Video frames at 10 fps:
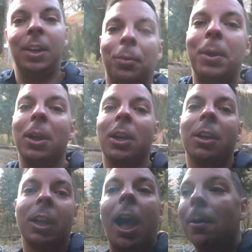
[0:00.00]
we are gonna
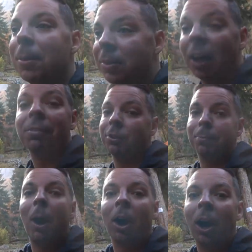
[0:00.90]
climb the toughest
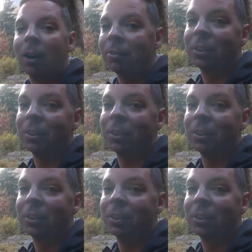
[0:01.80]
part of